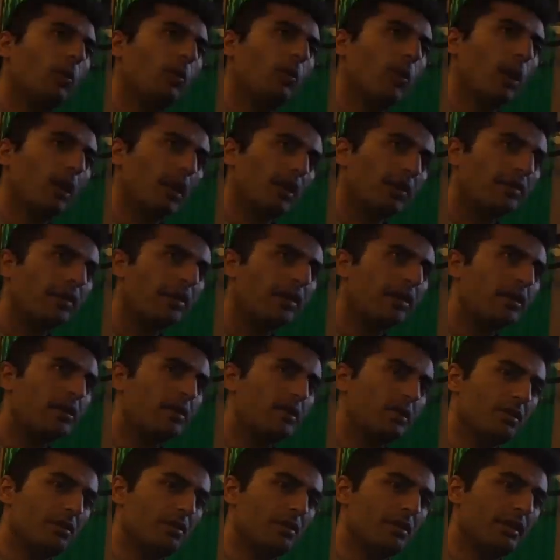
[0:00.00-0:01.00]
one of the
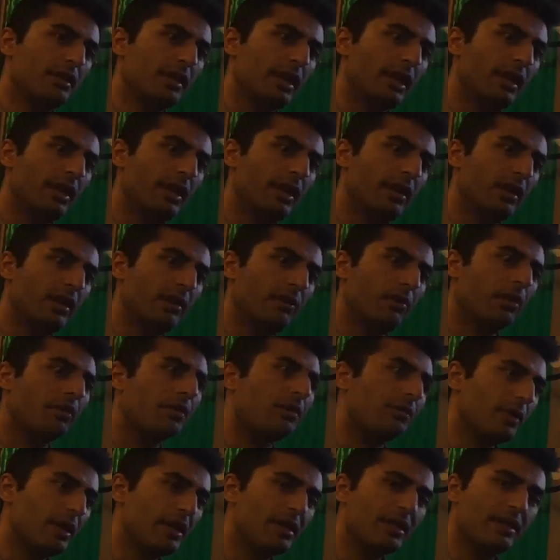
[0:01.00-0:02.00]
issues one of
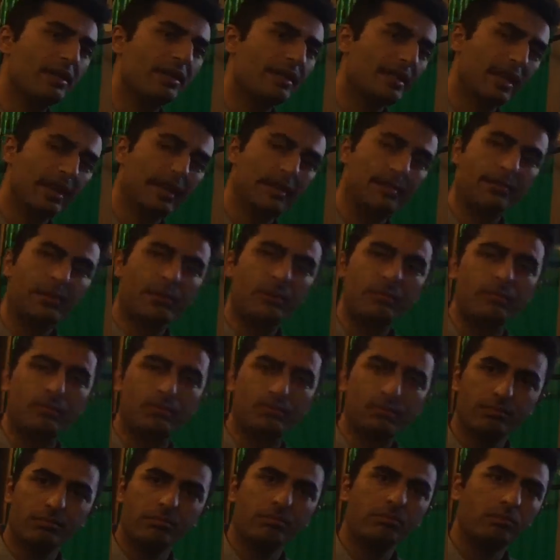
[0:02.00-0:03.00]
the reasons that
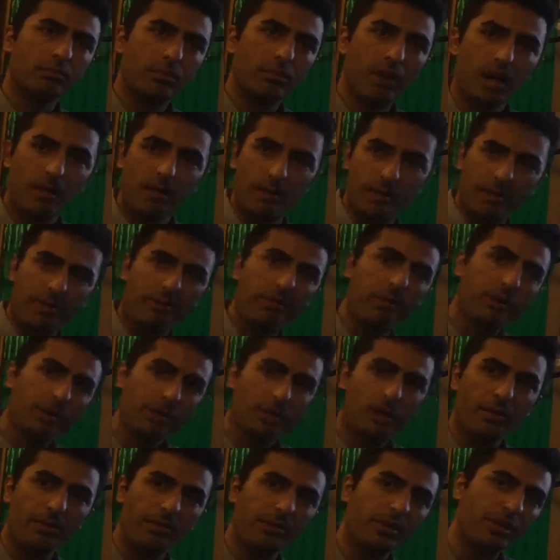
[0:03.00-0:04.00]
I've been doing
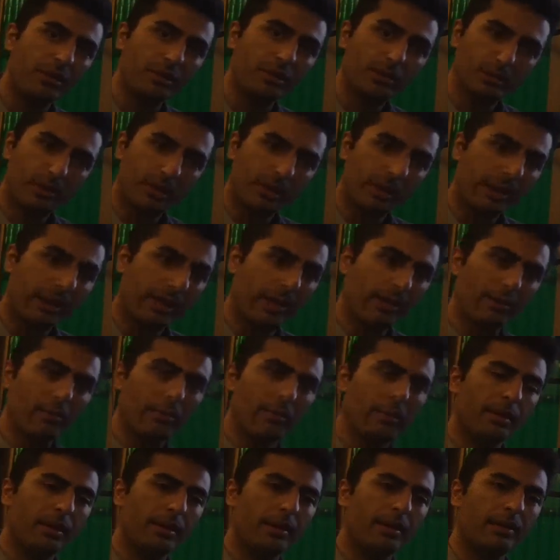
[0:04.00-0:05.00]
what I'm doing
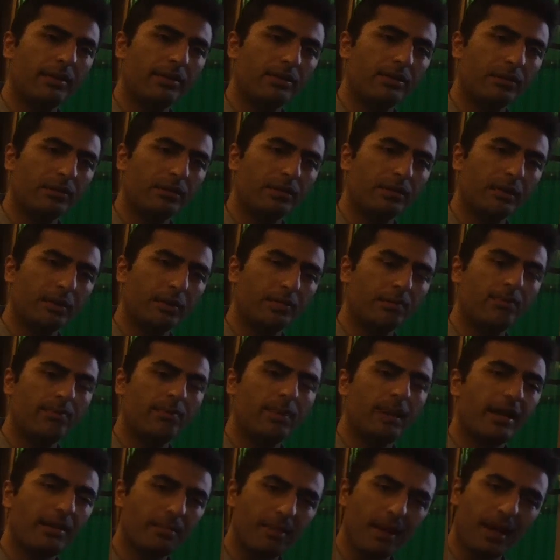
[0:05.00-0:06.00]
and sort of a
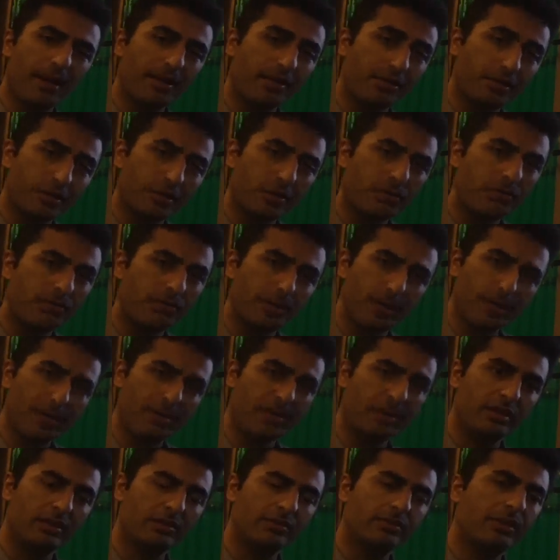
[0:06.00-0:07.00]
payback too for
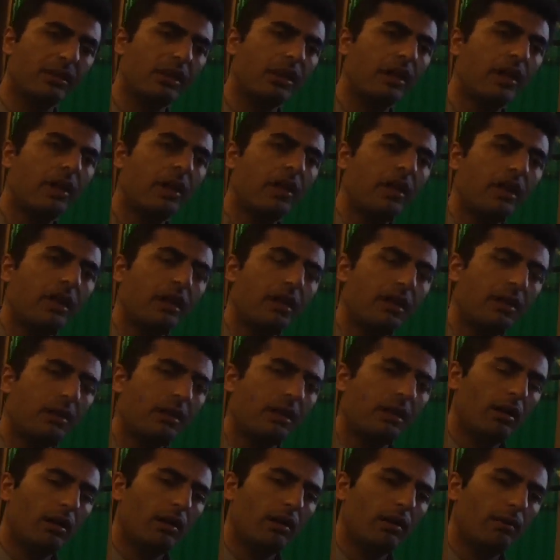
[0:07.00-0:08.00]
myself
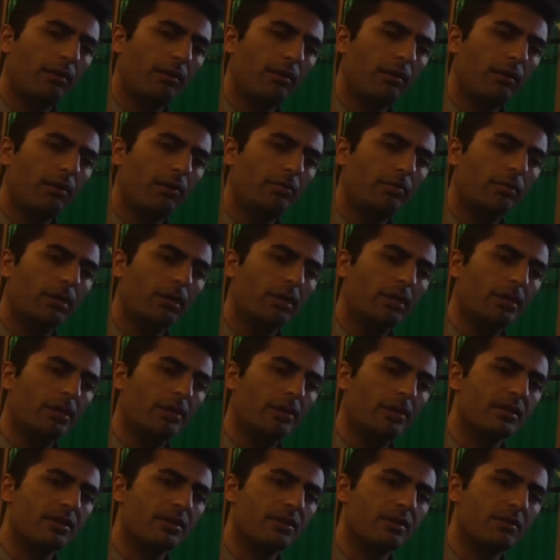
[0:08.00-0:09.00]

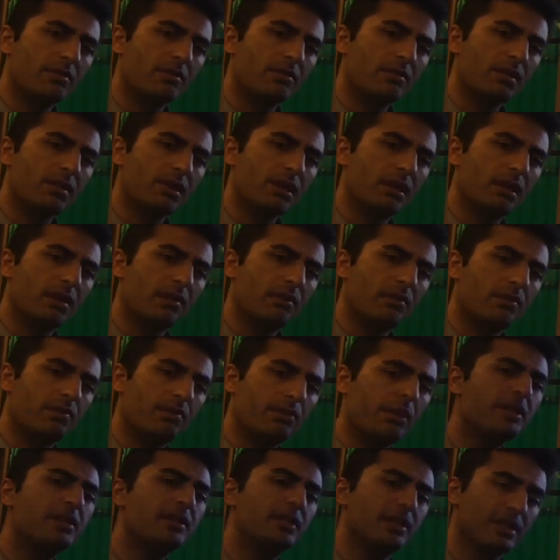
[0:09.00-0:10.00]
was to
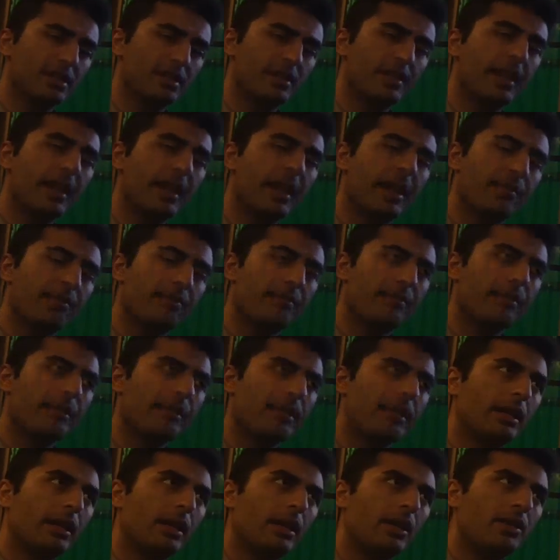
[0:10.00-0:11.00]
bridge this gap.
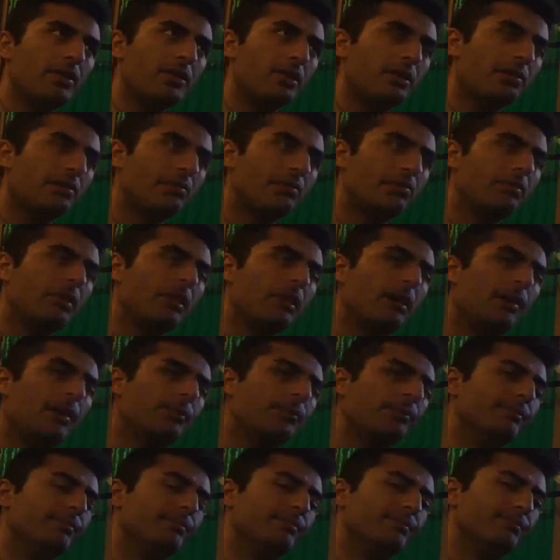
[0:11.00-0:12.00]
So
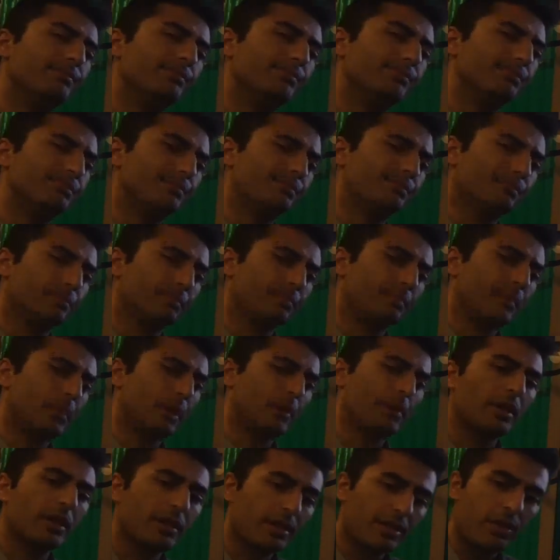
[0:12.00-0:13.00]

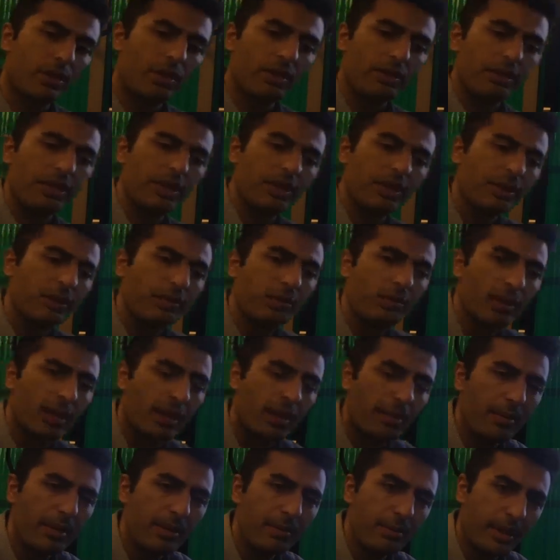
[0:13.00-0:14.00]
I'm going to tell you what
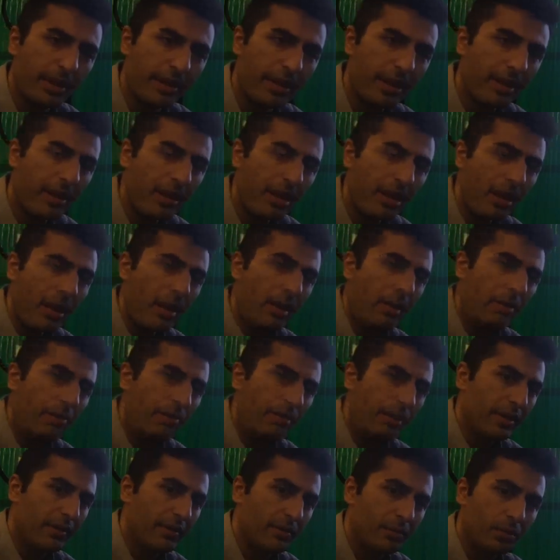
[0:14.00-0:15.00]
I mean by that
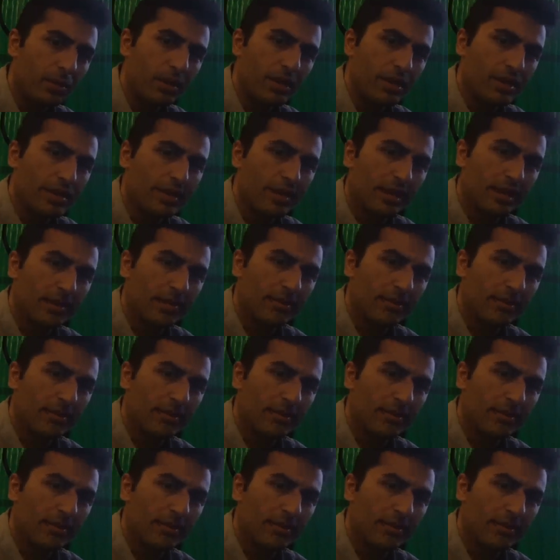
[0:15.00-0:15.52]
in one slide.